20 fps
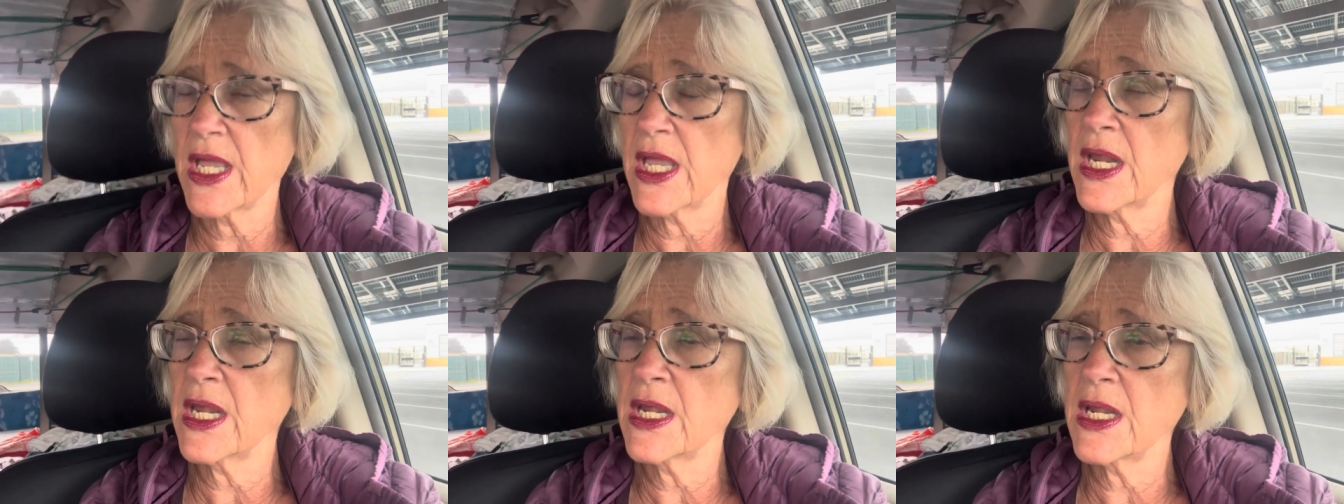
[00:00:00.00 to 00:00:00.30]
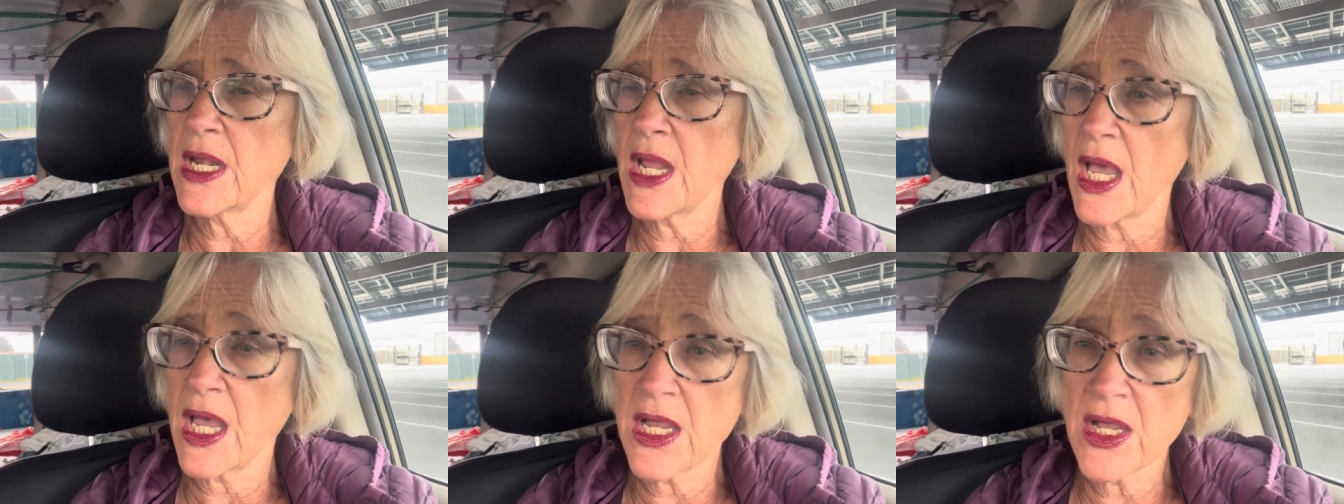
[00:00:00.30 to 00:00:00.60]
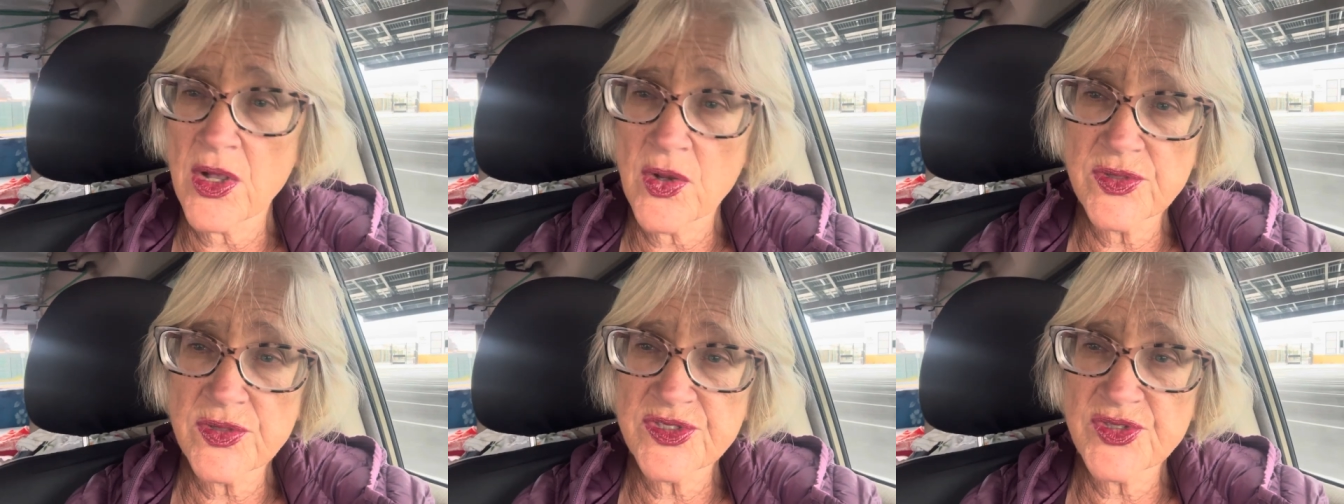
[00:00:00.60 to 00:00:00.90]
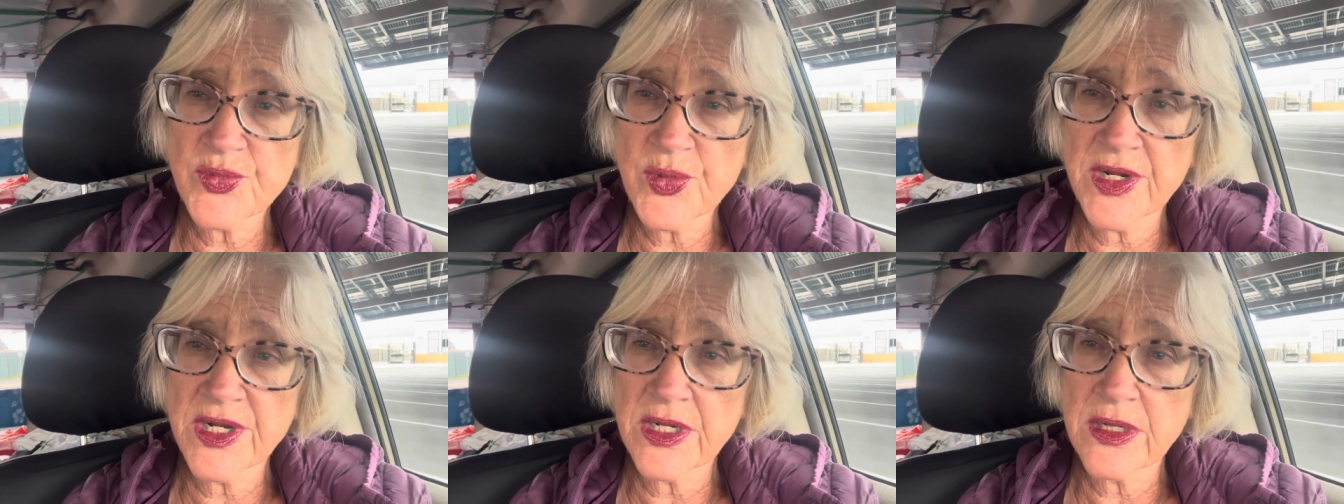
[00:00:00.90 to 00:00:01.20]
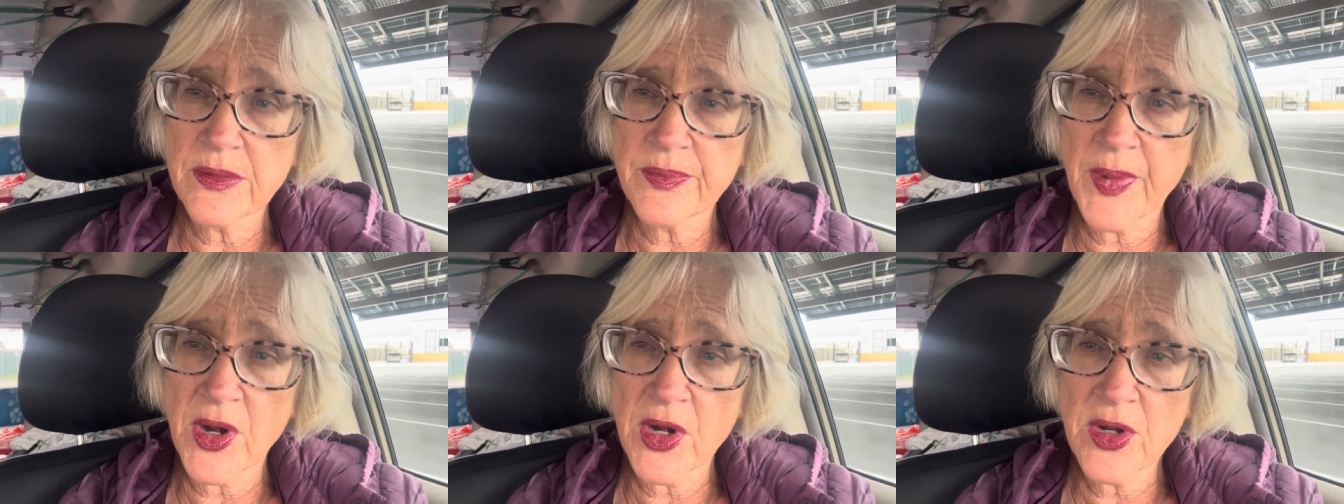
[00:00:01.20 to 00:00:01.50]
and I always rent an
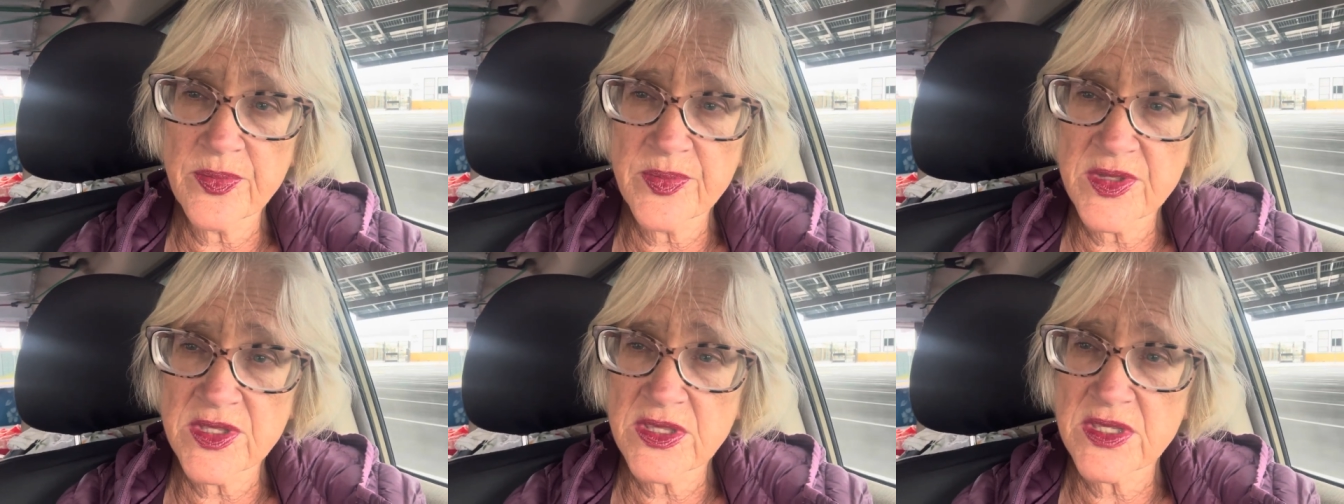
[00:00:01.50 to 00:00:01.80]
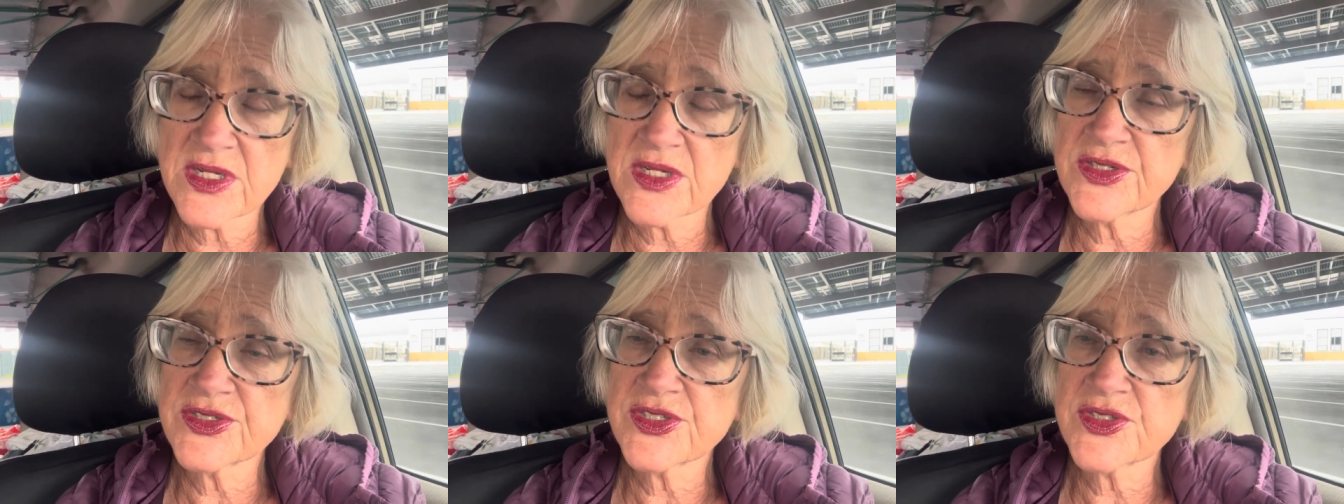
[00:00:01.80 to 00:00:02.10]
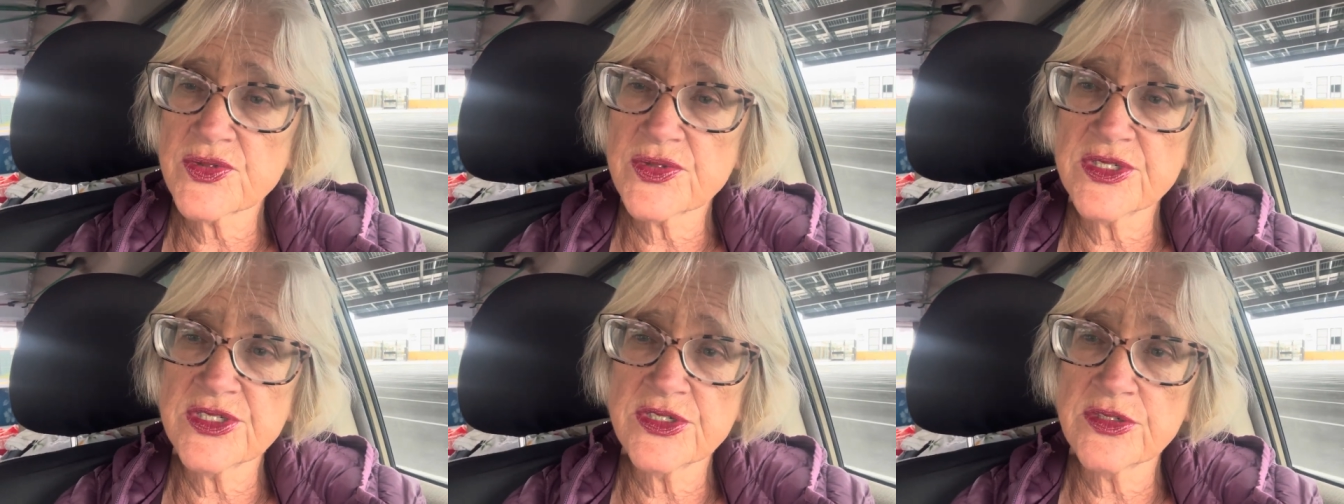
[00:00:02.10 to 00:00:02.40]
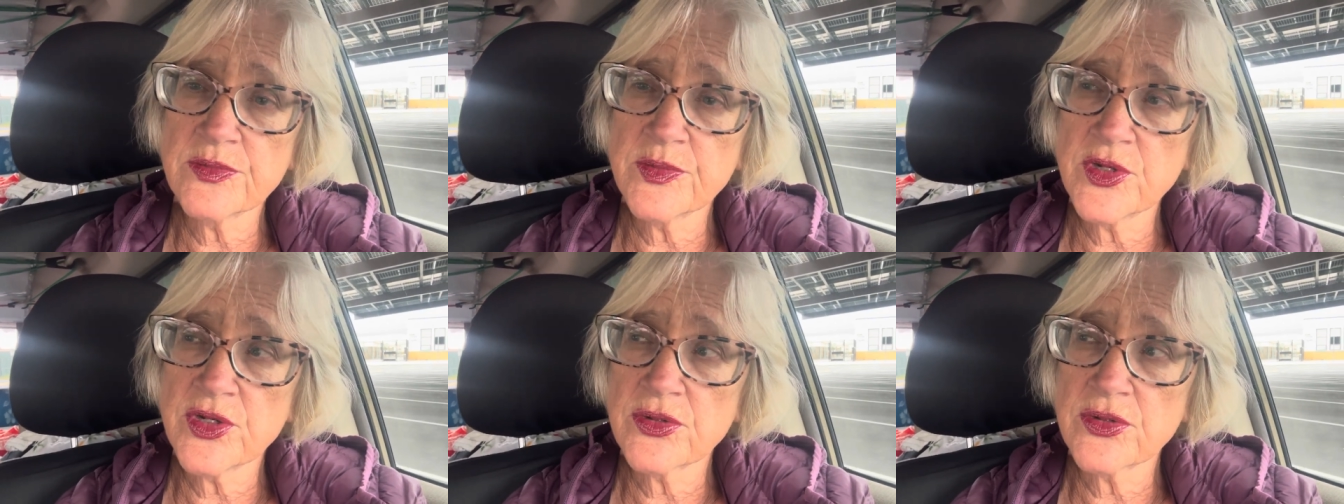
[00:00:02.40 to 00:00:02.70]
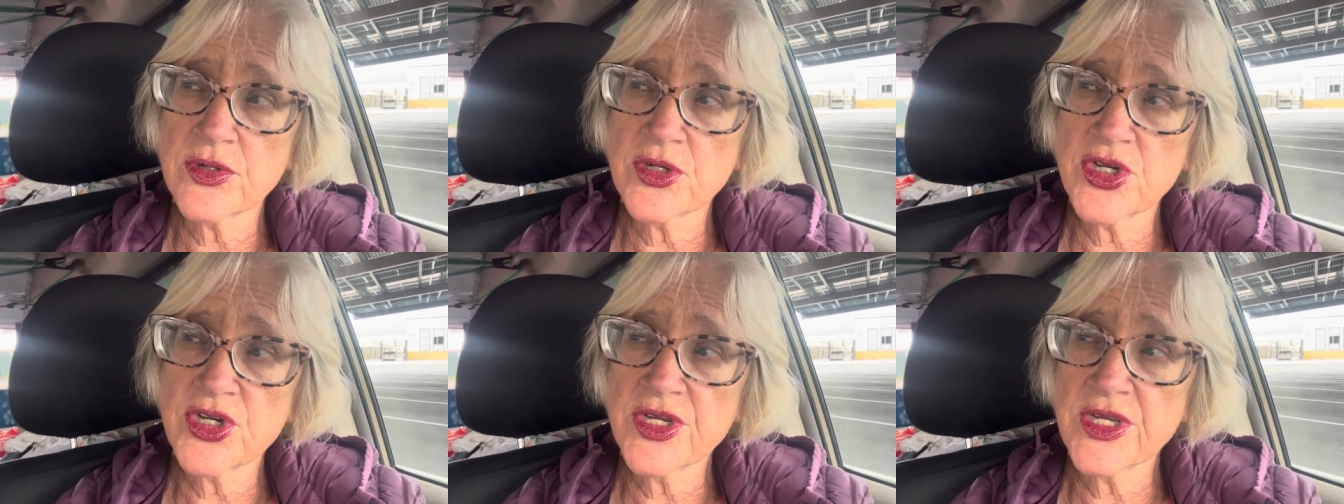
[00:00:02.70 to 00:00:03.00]
apartment there, so I do my
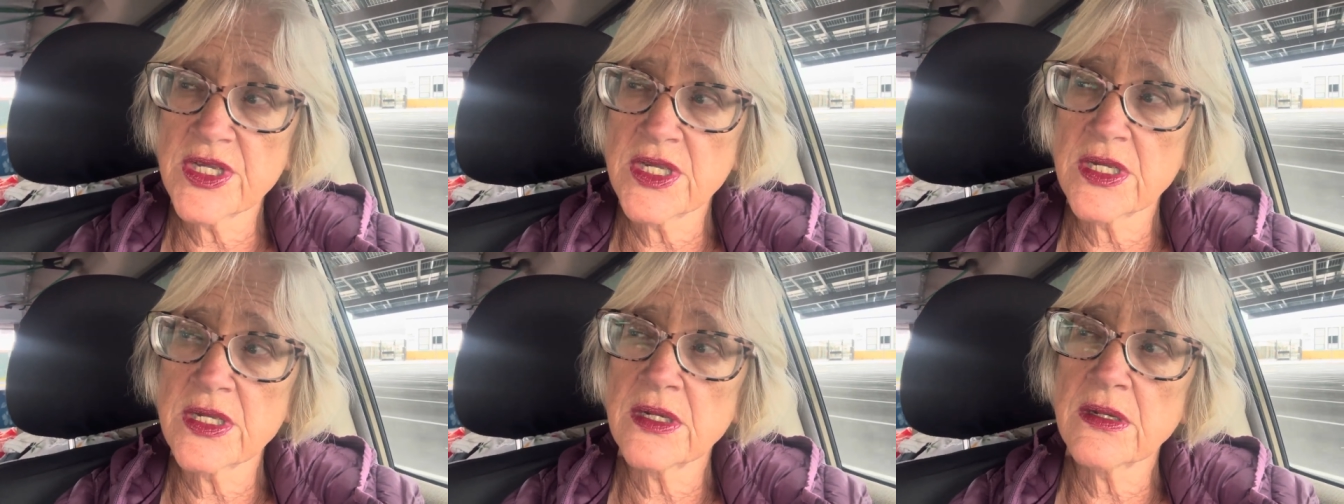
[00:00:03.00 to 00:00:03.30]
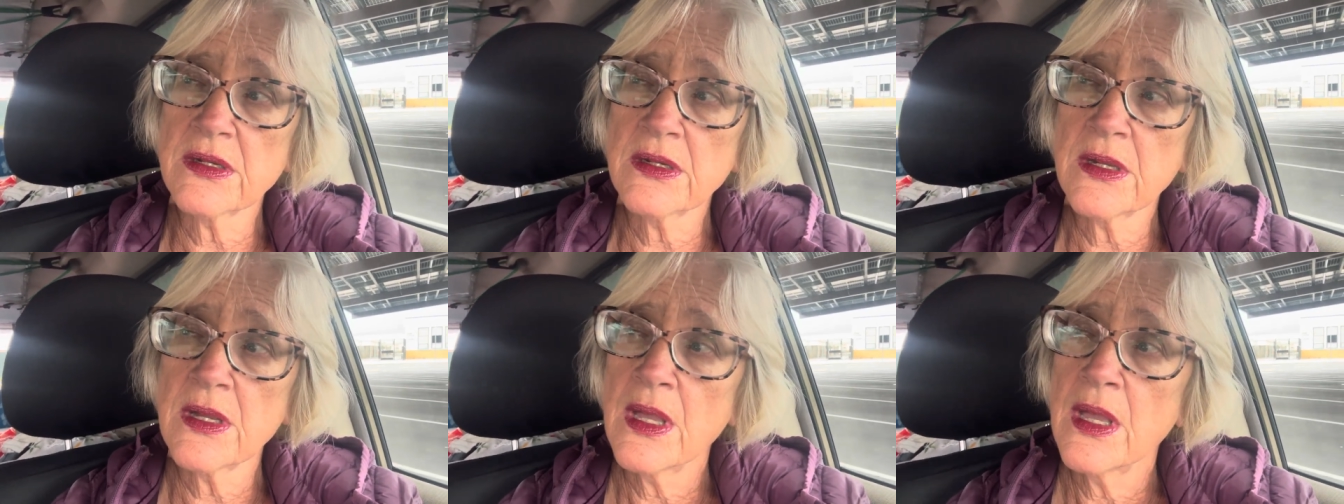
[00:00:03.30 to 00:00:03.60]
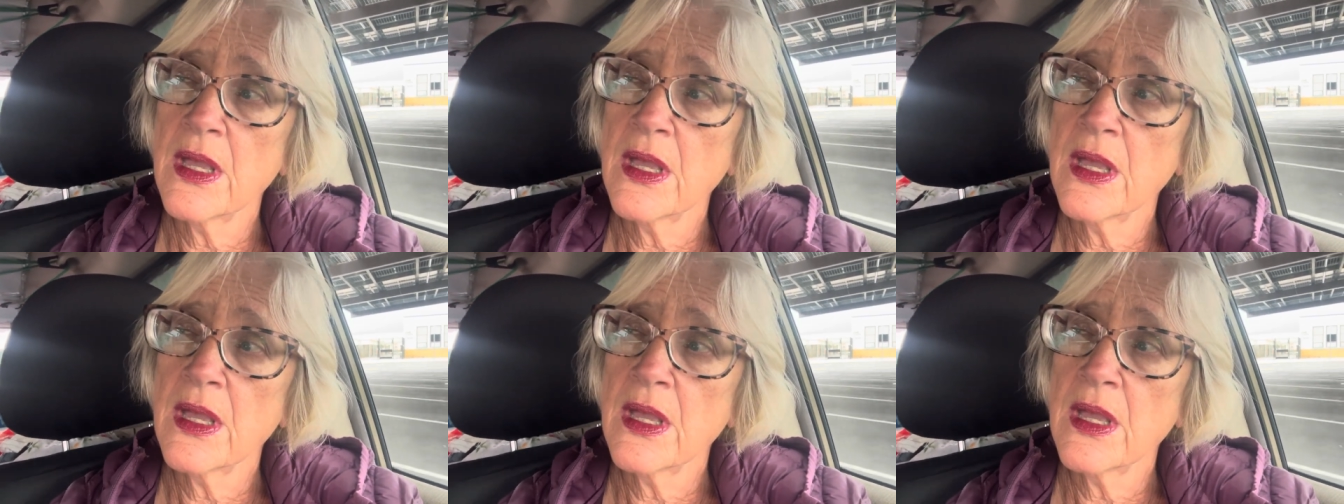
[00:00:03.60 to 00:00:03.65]
own cooking.